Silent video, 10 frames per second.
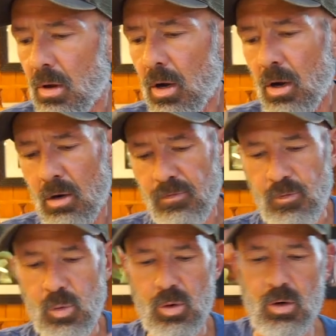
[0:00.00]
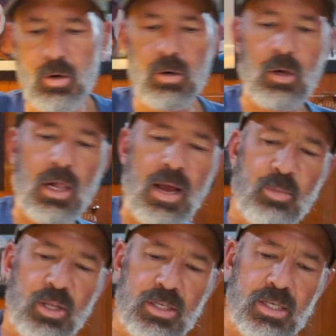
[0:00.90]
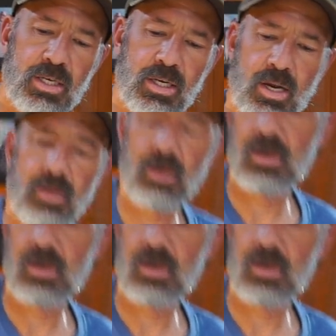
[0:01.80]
are for clamping this thing together,